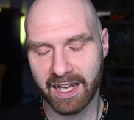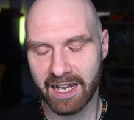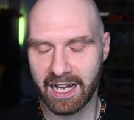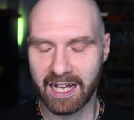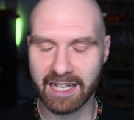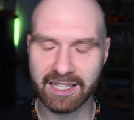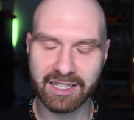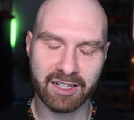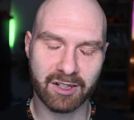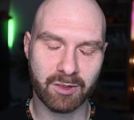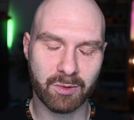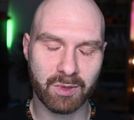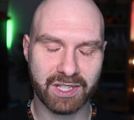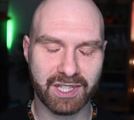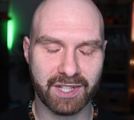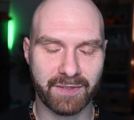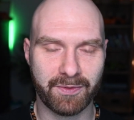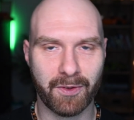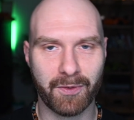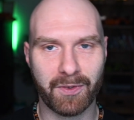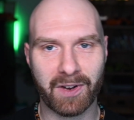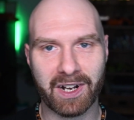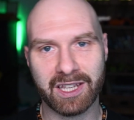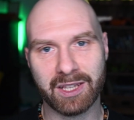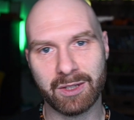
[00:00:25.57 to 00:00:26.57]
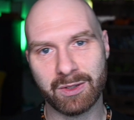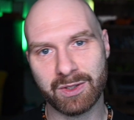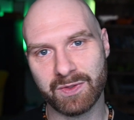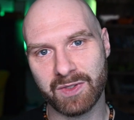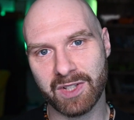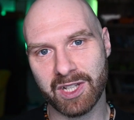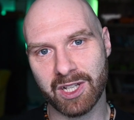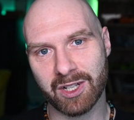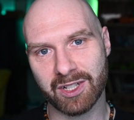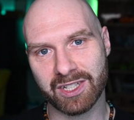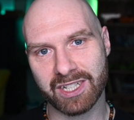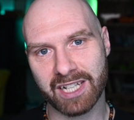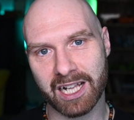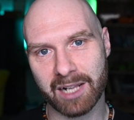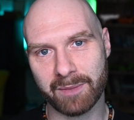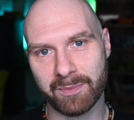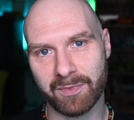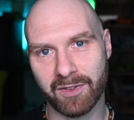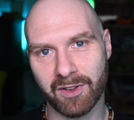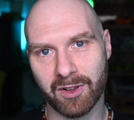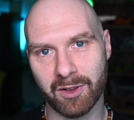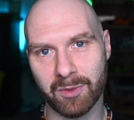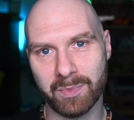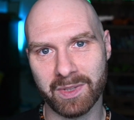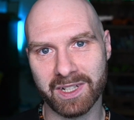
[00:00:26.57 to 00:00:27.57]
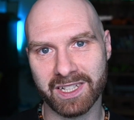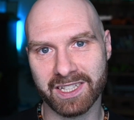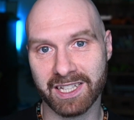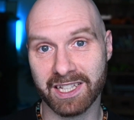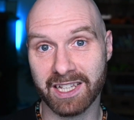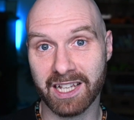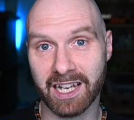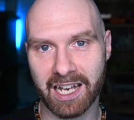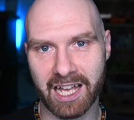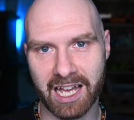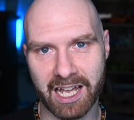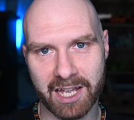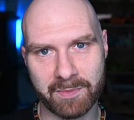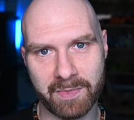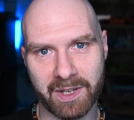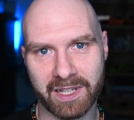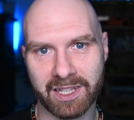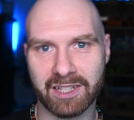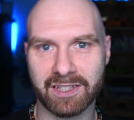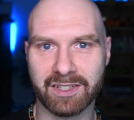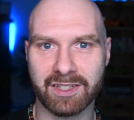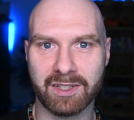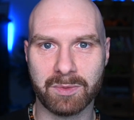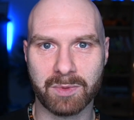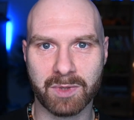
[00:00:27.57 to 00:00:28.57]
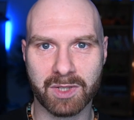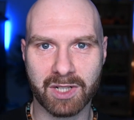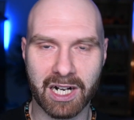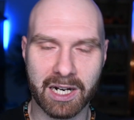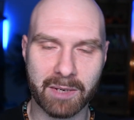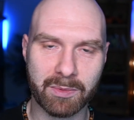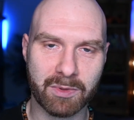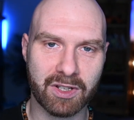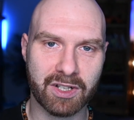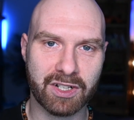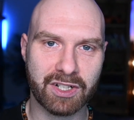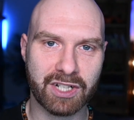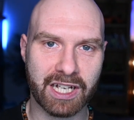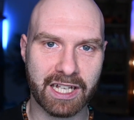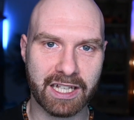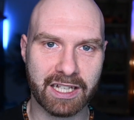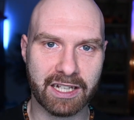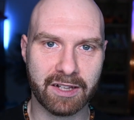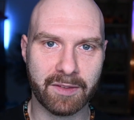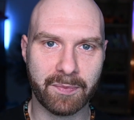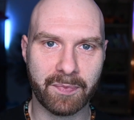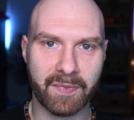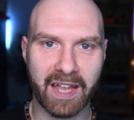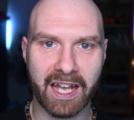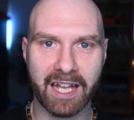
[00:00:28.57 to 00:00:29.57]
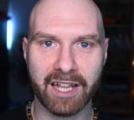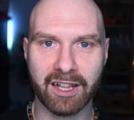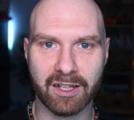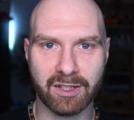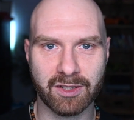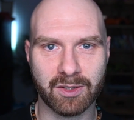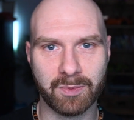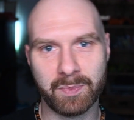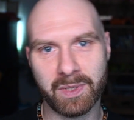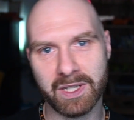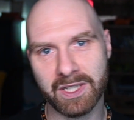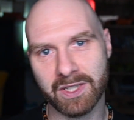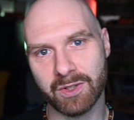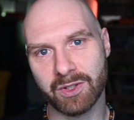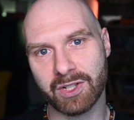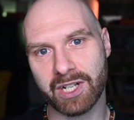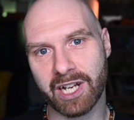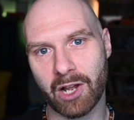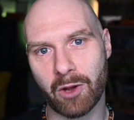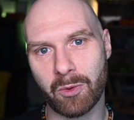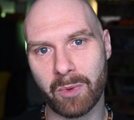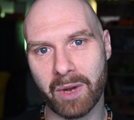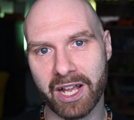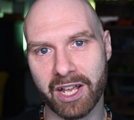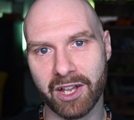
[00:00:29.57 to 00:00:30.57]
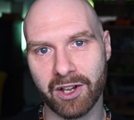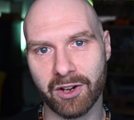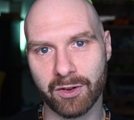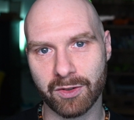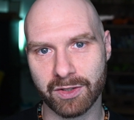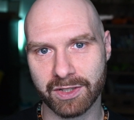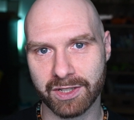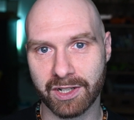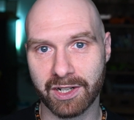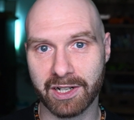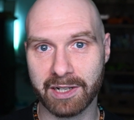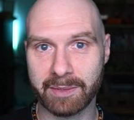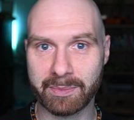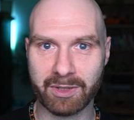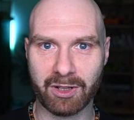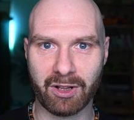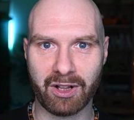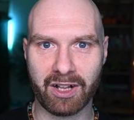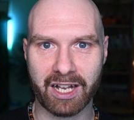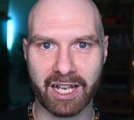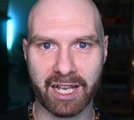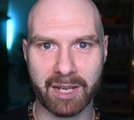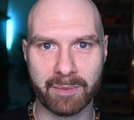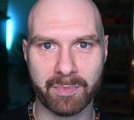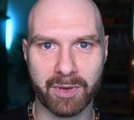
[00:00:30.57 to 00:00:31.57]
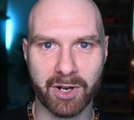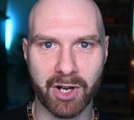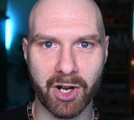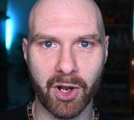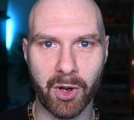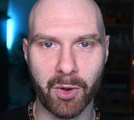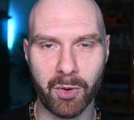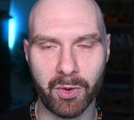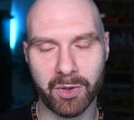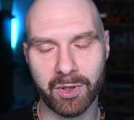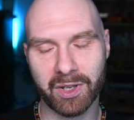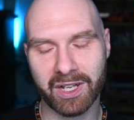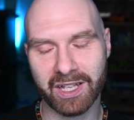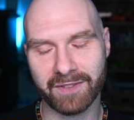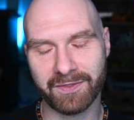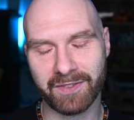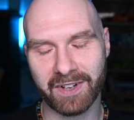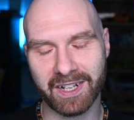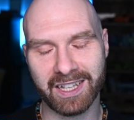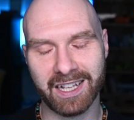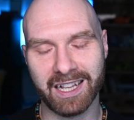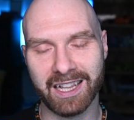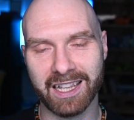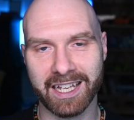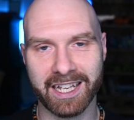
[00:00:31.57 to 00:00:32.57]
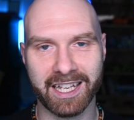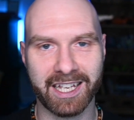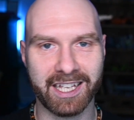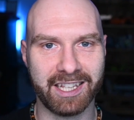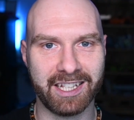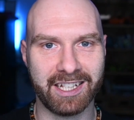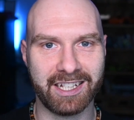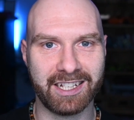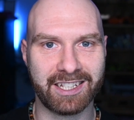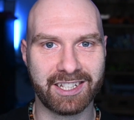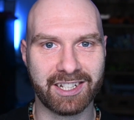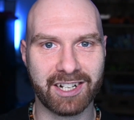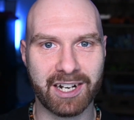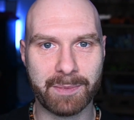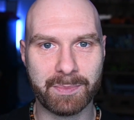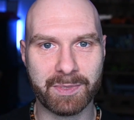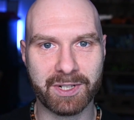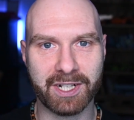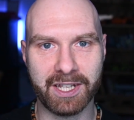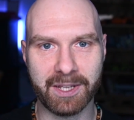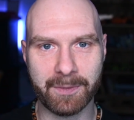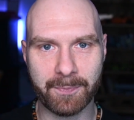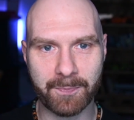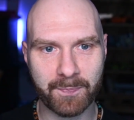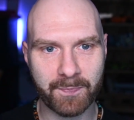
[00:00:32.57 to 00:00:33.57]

As always, if you find those videos helpful, please hit the like button, subscribe to the channel and also please do check out my course Crypto Like a Pro. You can find the link in the description.